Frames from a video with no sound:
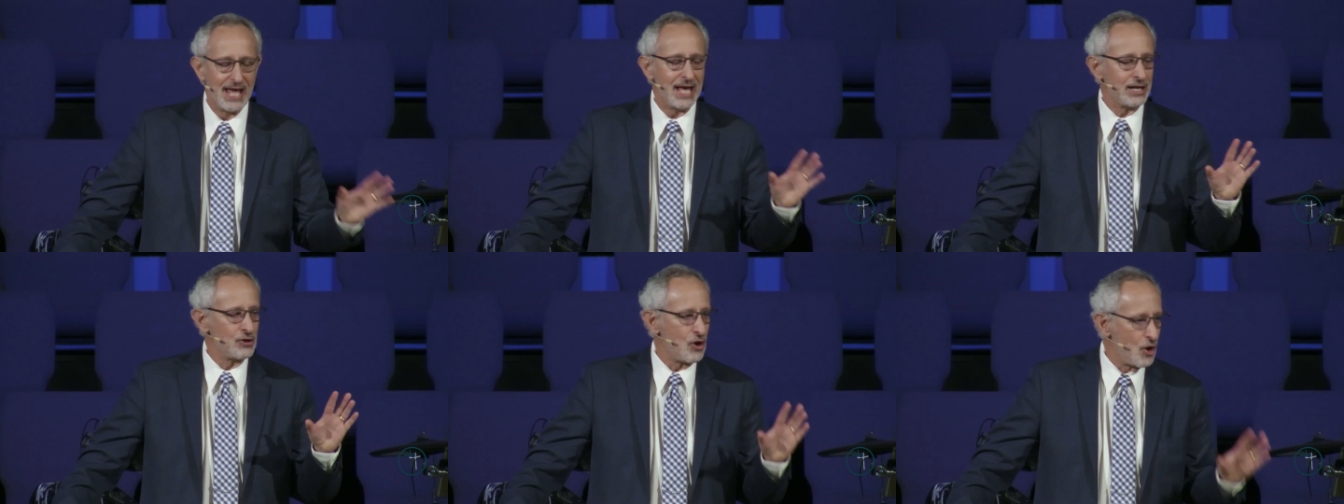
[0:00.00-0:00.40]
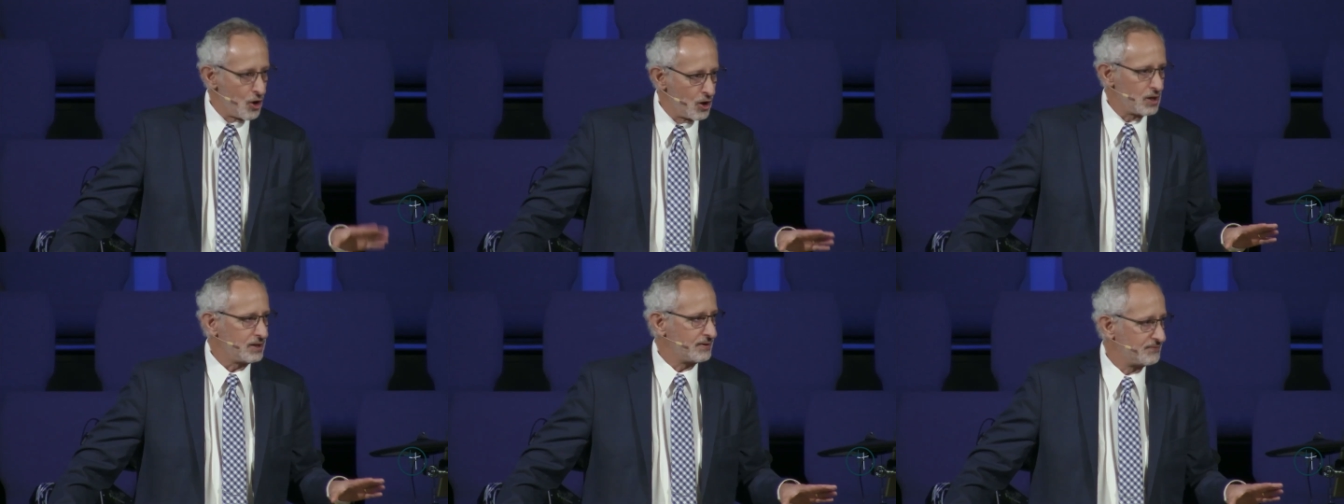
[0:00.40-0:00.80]
And
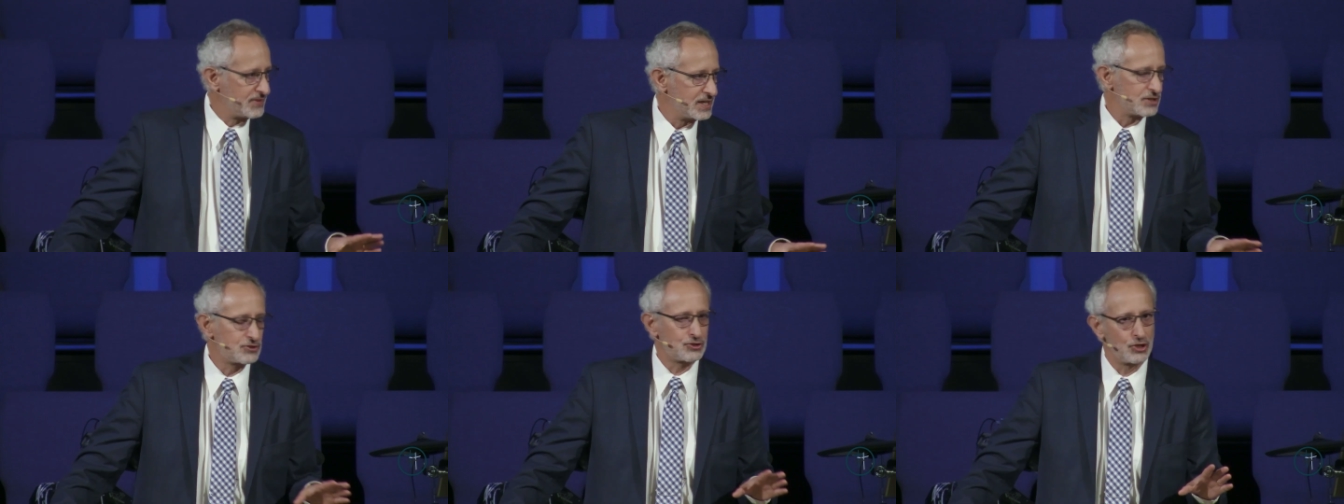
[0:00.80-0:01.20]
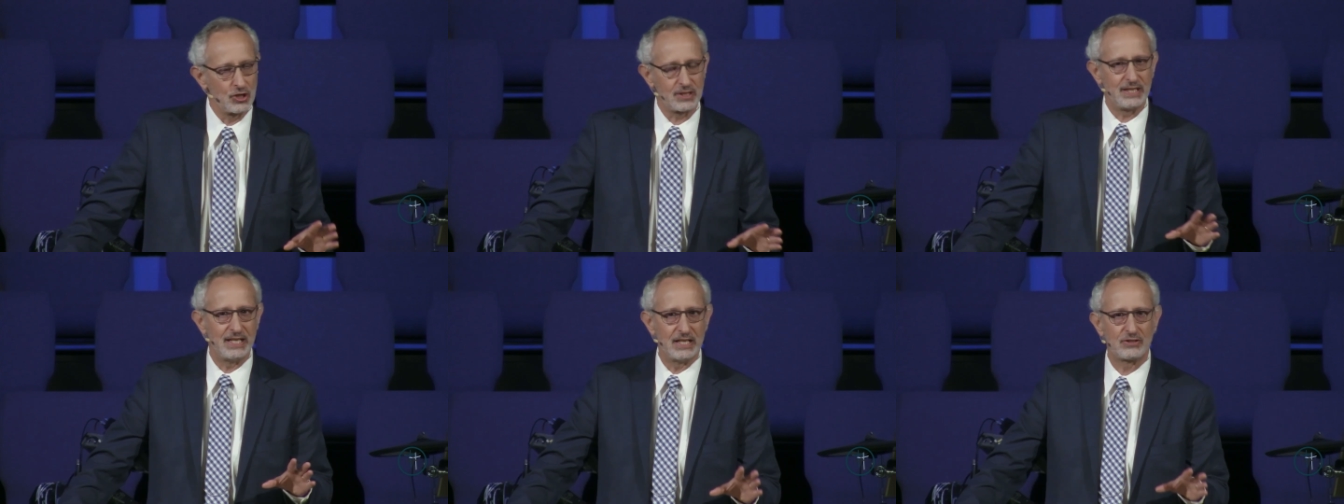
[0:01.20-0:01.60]
all of this
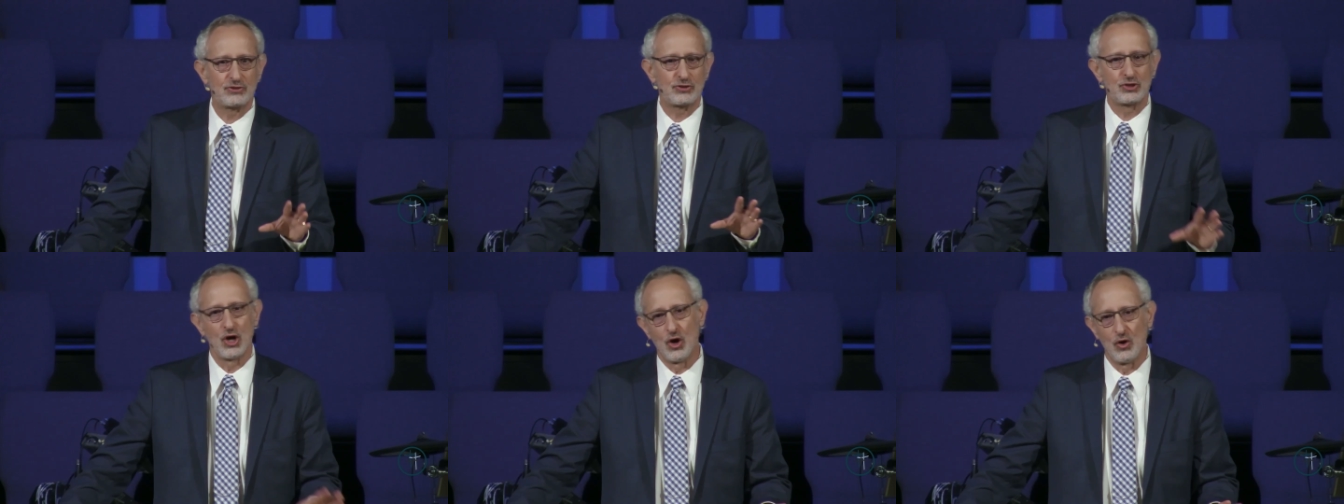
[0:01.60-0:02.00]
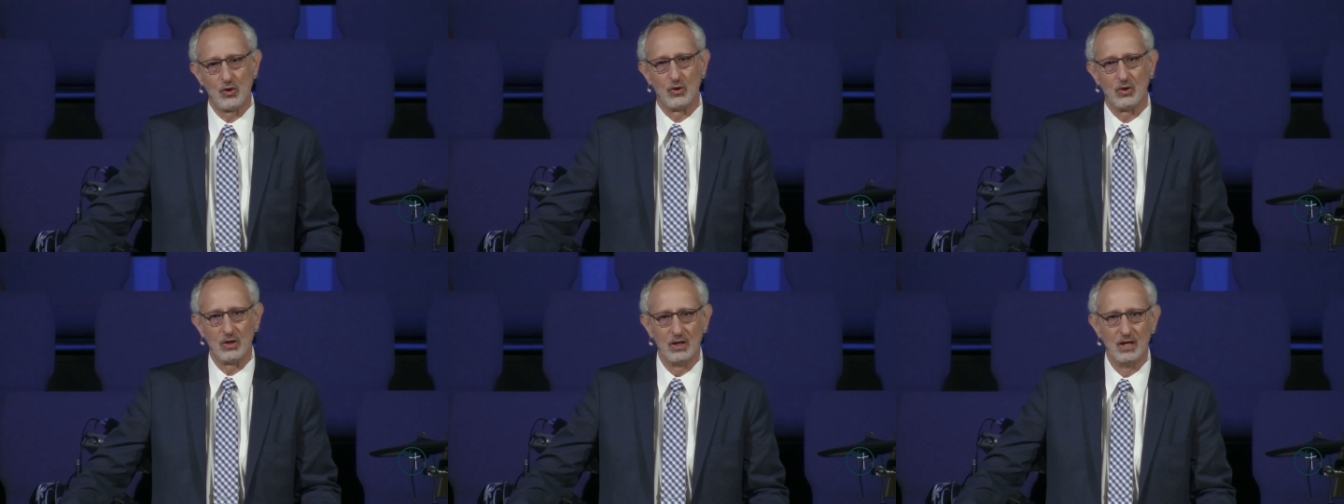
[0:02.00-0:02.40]
took its
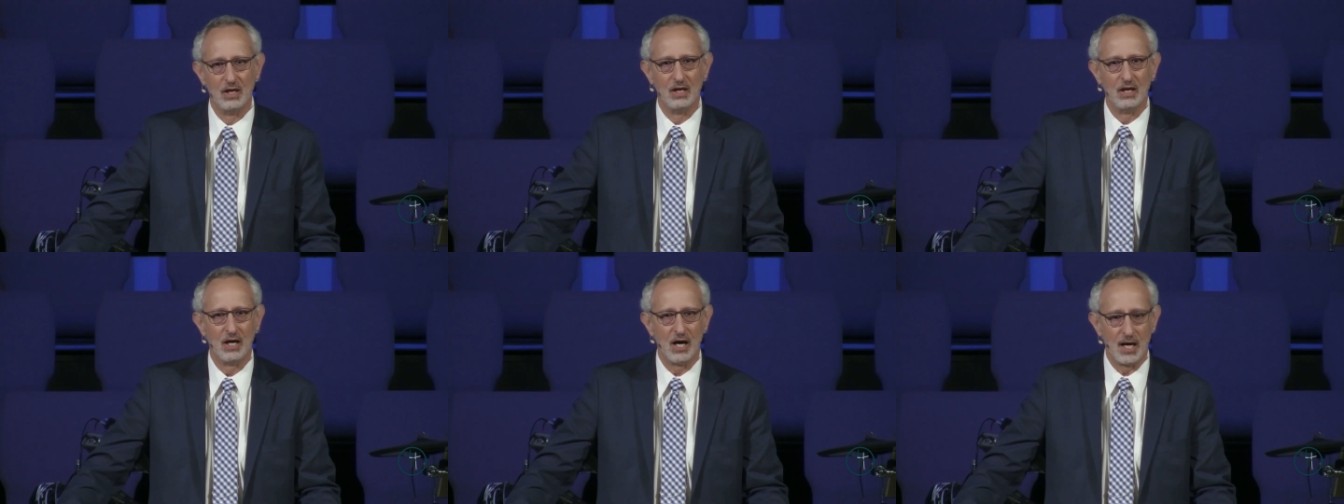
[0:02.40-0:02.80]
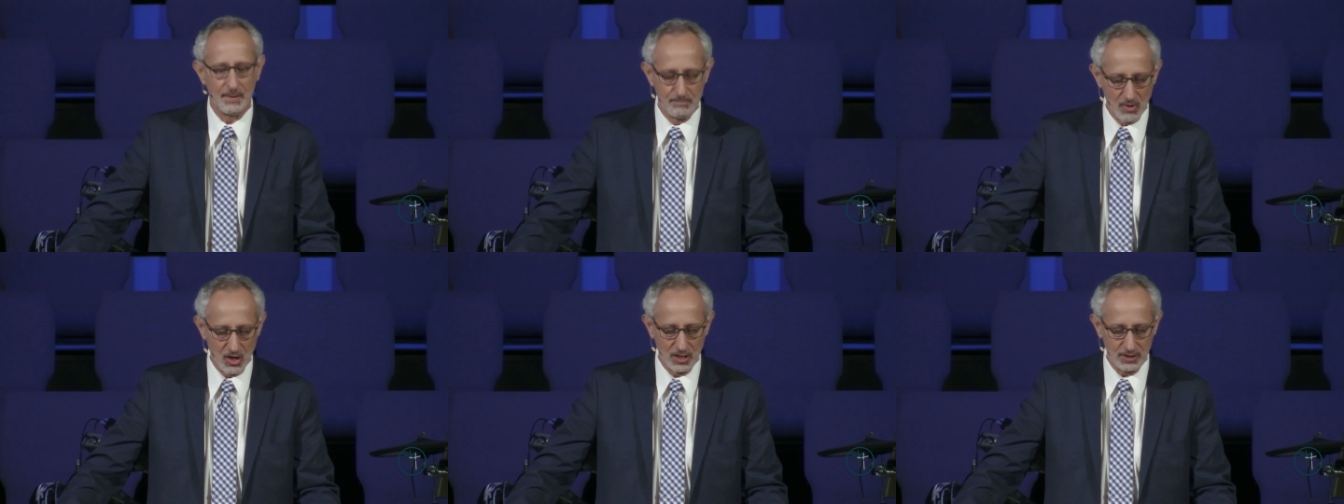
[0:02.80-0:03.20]
toll
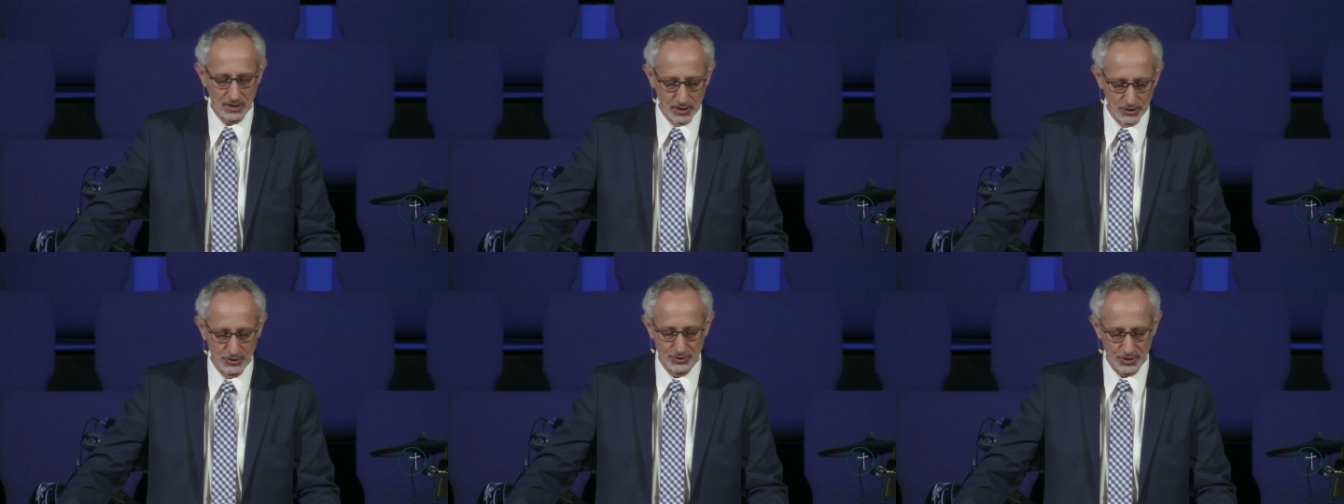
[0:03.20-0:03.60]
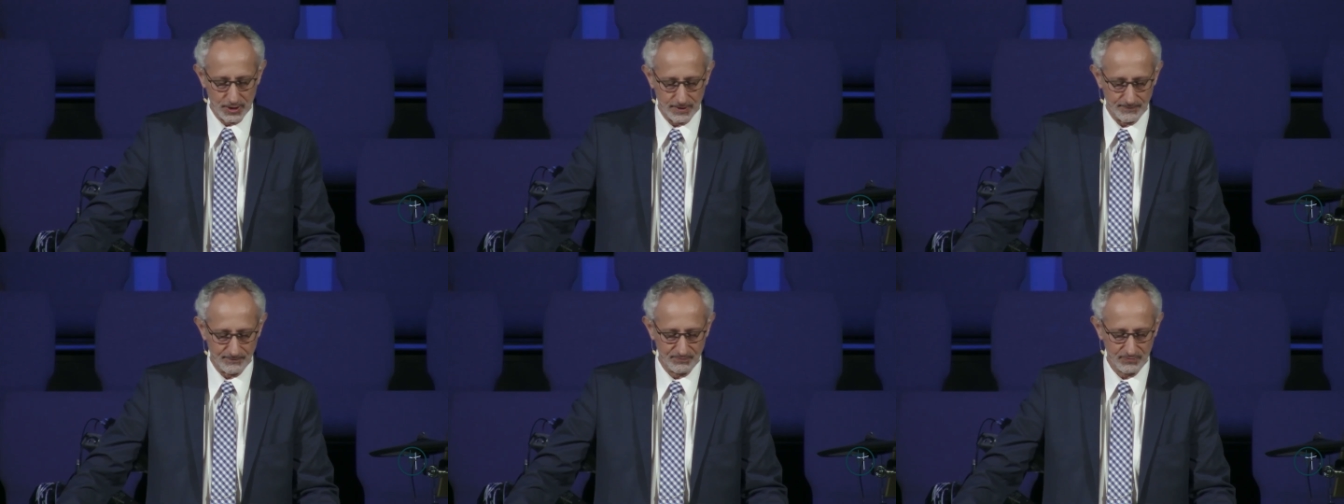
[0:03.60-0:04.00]
on Martin
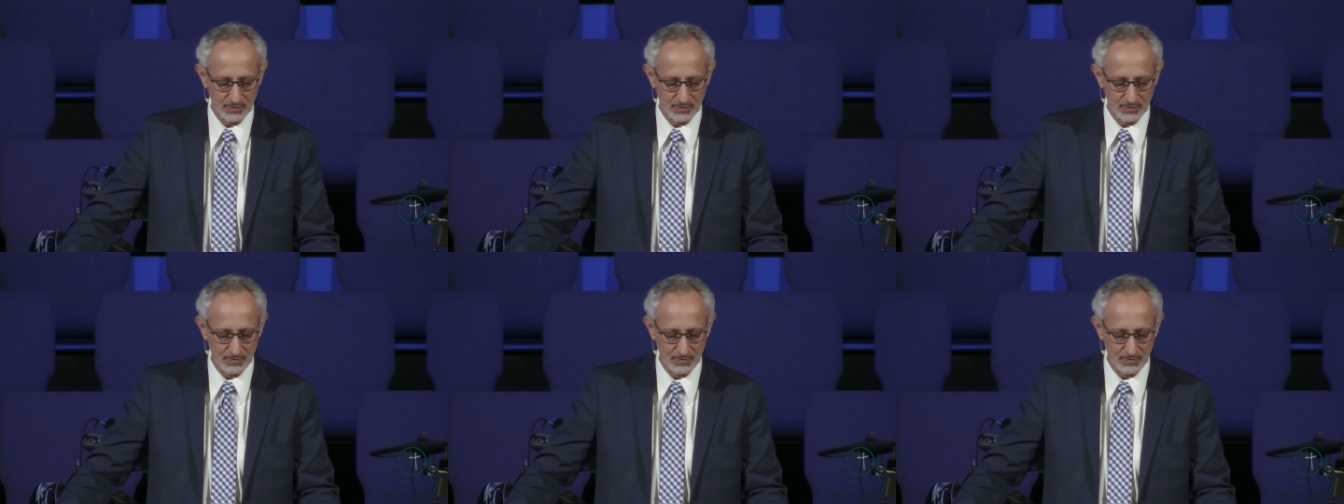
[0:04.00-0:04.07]
Luther.